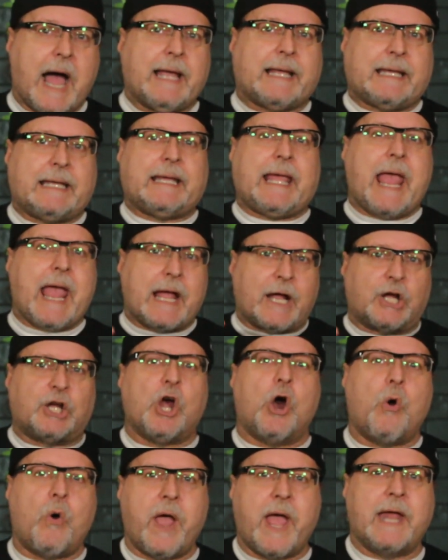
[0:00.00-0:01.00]
can't
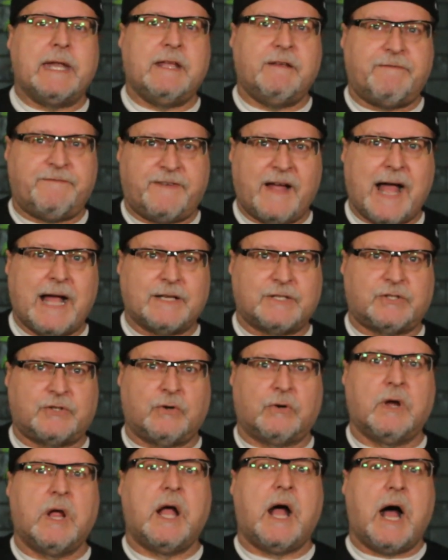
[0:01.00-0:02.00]
go any
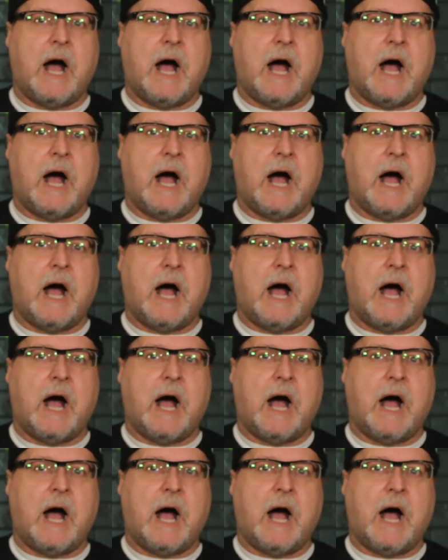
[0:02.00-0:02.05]
faster.